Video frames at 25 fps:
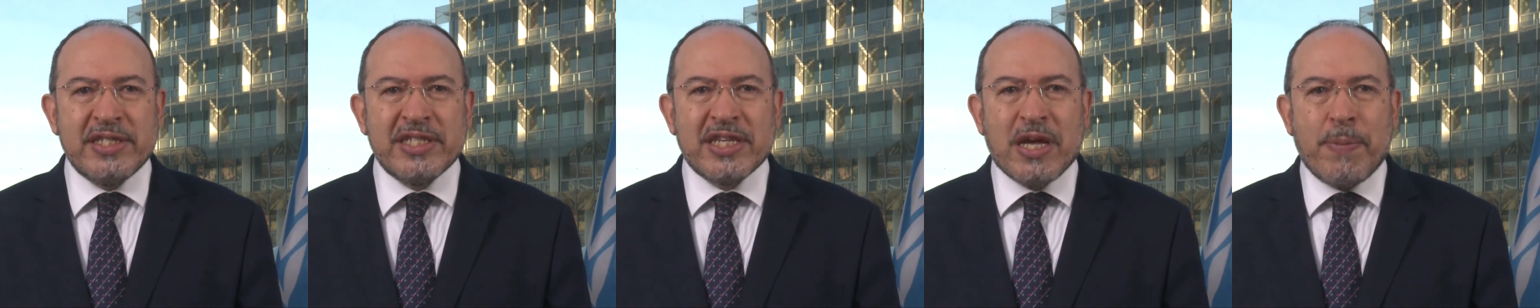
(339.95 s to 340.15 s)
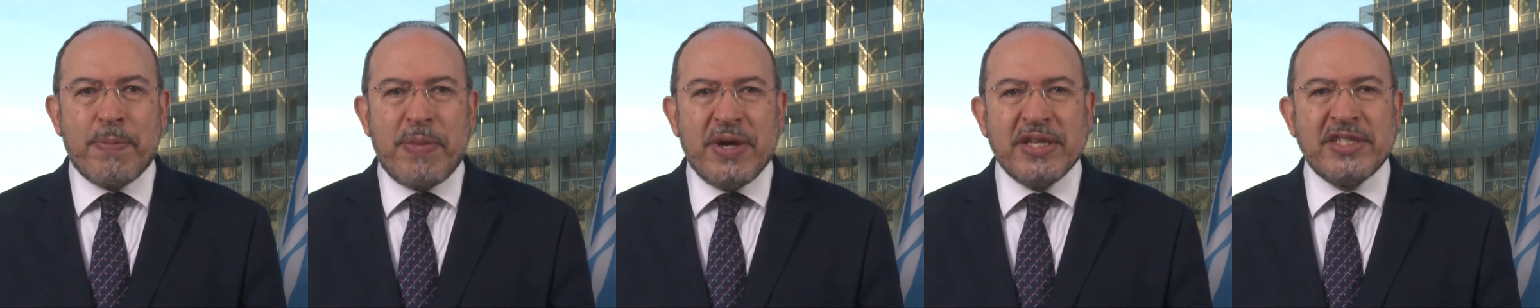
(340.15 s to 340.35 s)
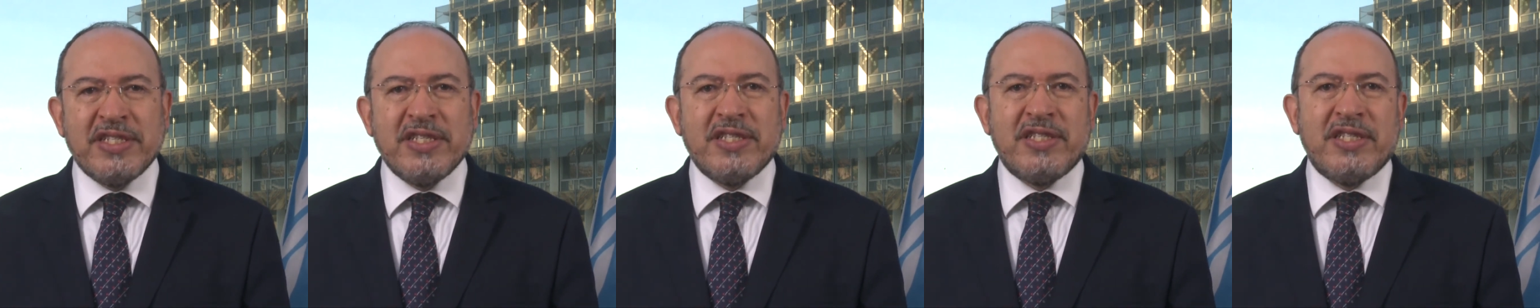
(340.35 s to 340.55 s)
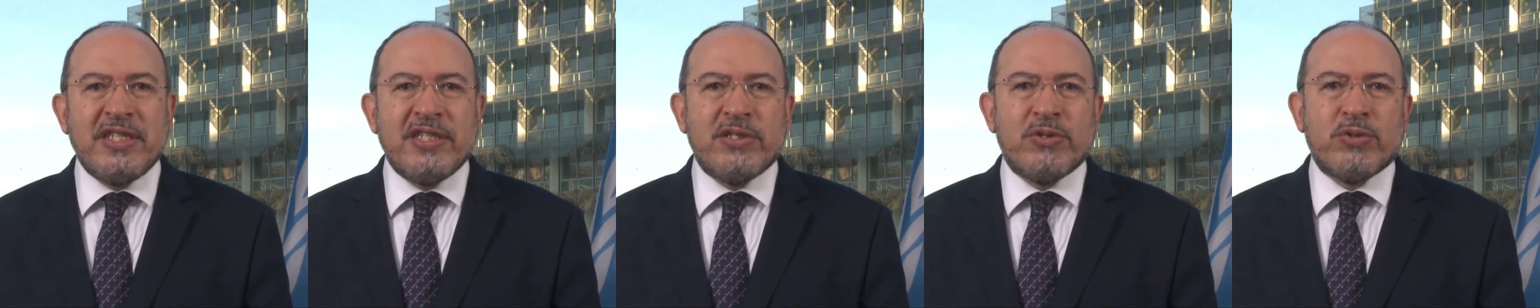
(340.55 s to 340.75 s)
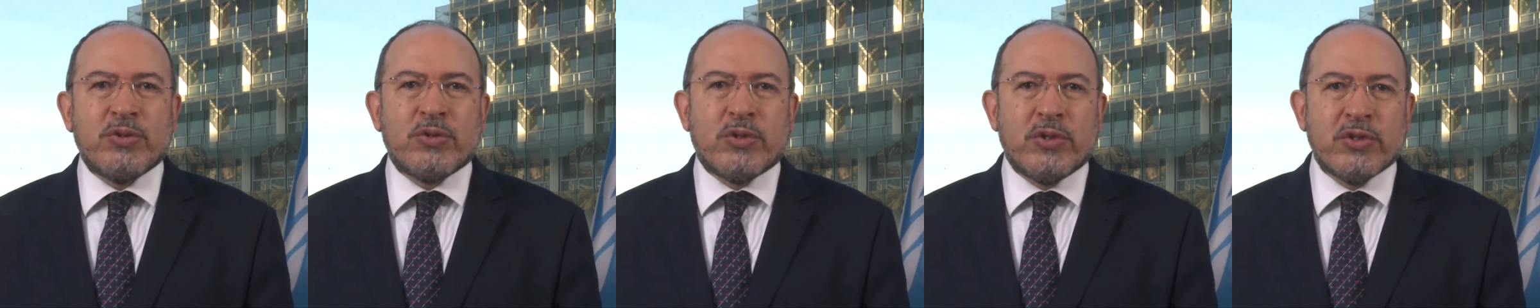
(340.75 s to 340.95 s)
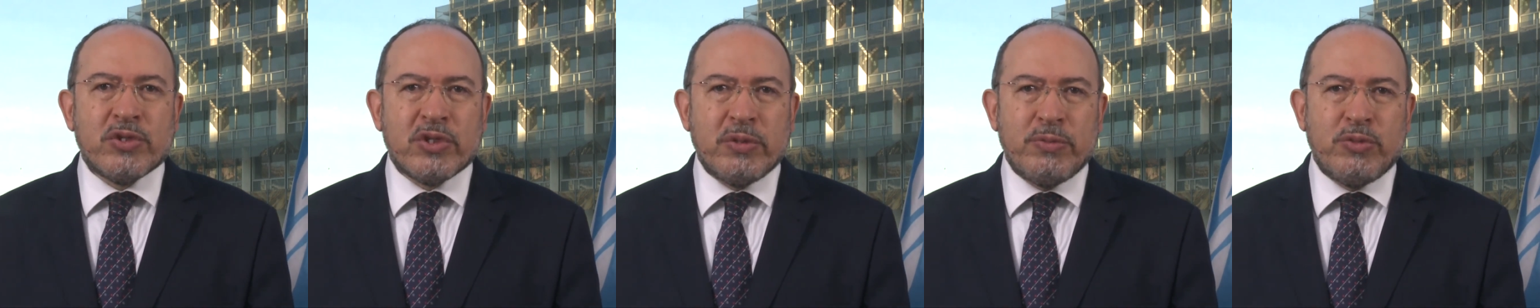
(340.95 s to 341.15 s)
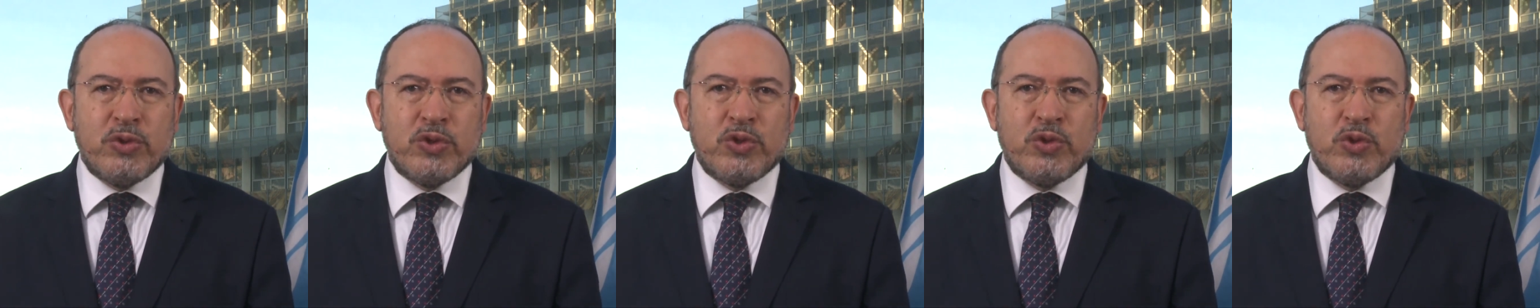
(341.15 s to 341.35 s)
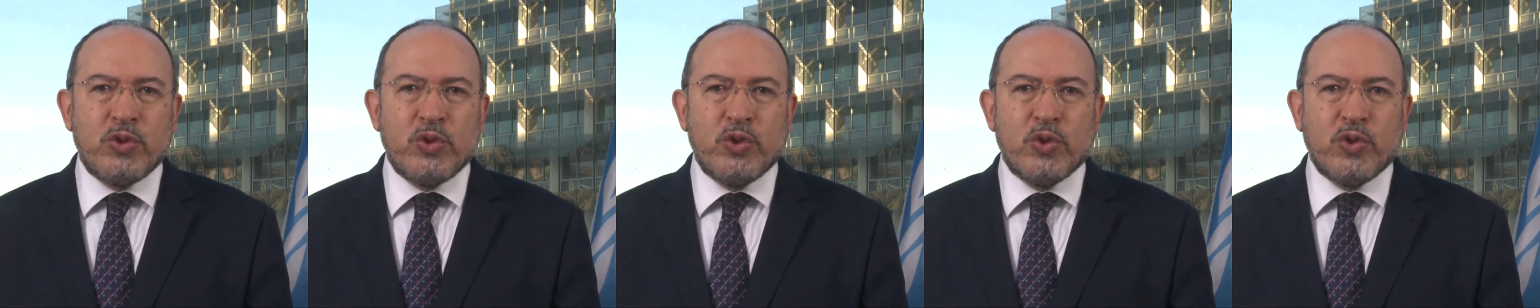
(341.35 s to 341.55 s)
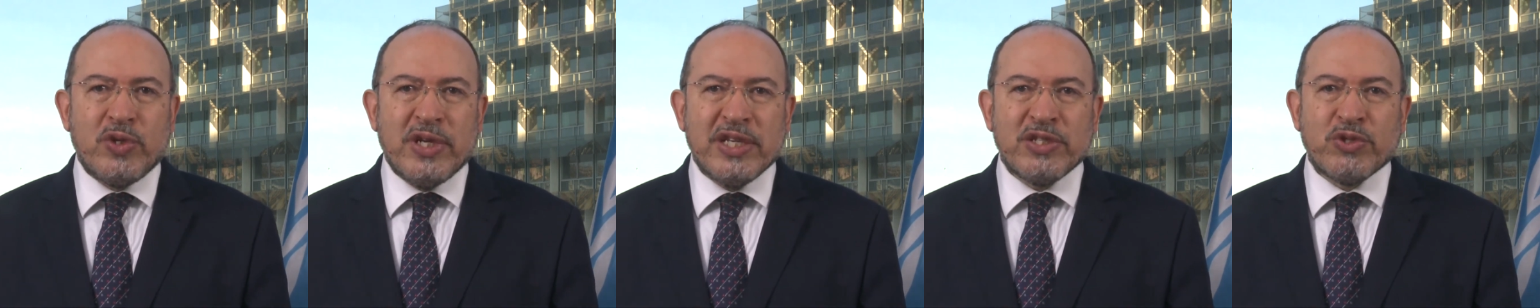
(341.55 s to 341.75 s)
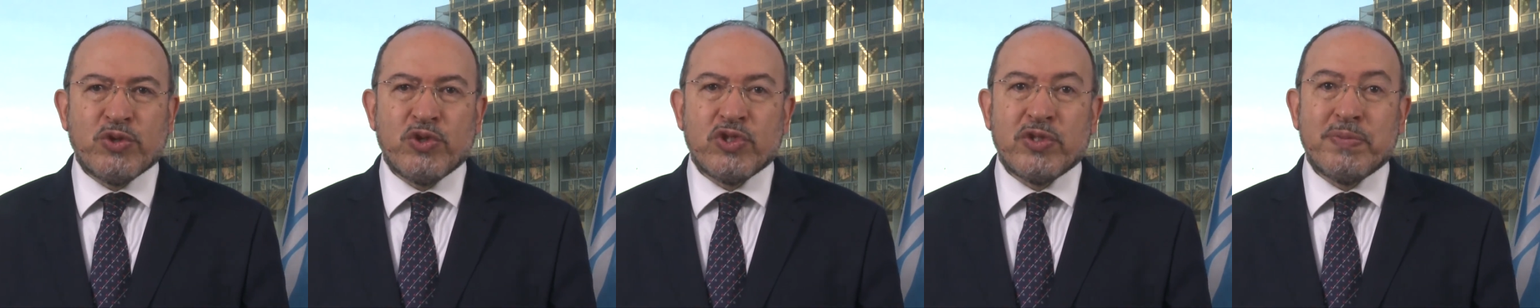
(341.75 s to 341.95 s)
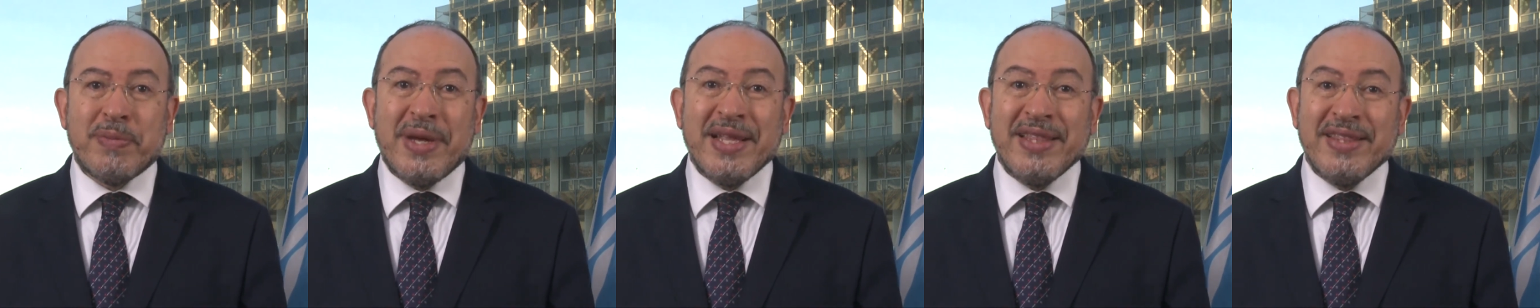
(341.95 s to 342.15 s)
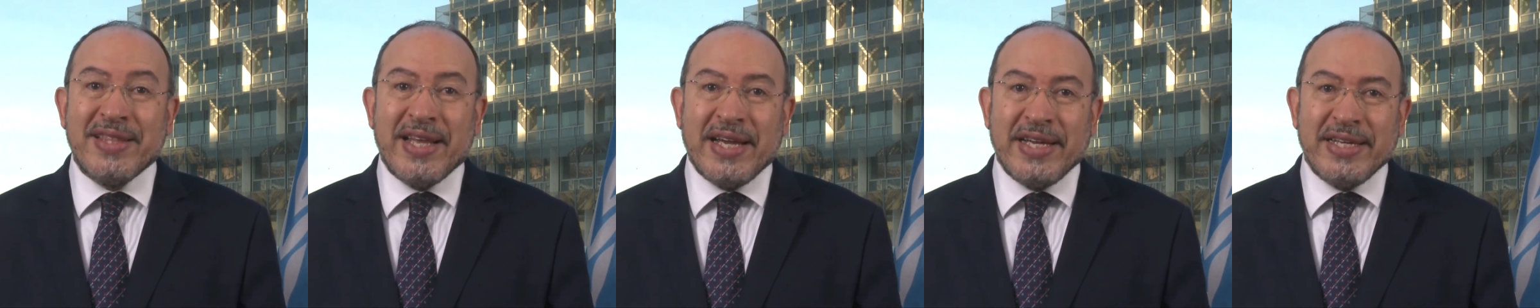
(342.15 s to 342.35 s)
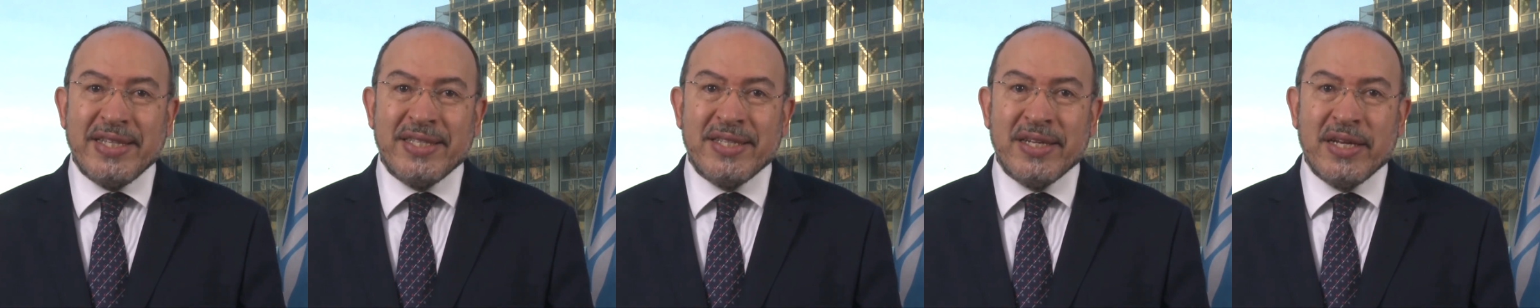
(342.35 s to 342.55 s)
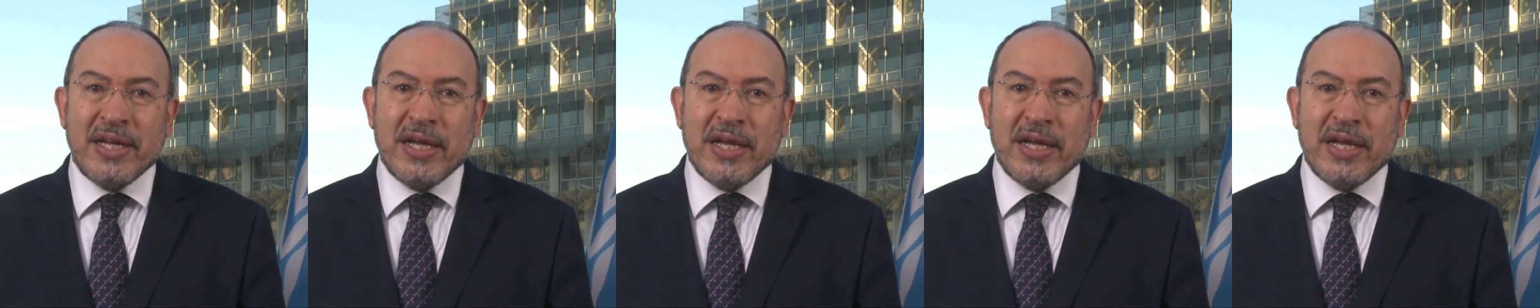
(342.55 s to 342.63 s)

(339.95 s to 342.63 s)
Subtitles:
capacities to contribute to UNESCO's mandate